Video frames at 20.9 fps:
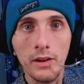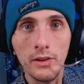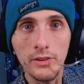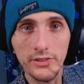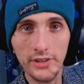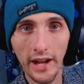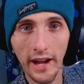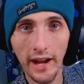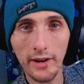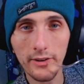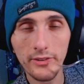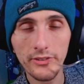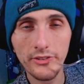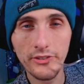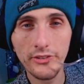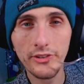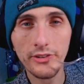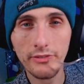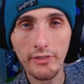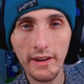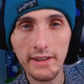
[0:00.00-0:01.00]
So how does this
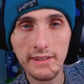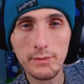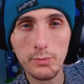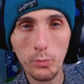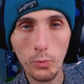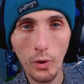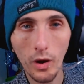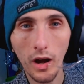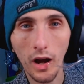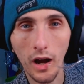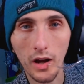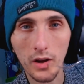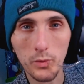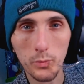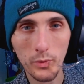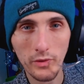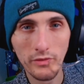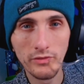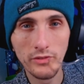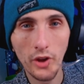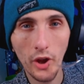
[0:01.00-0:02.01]
device work
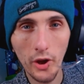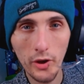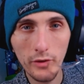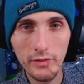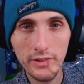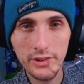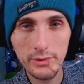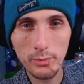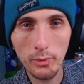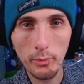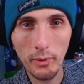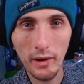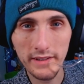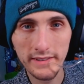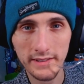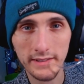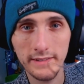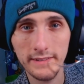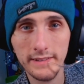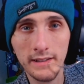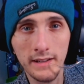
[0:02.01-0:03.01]
with no visible
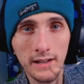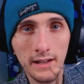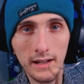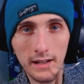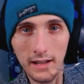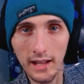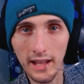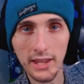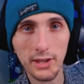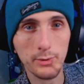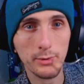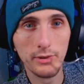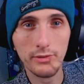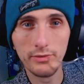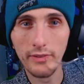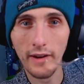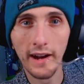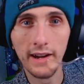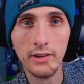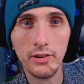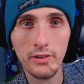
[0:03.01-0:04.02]
buttons like you would
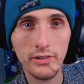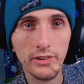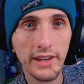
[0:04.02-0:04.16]
find on your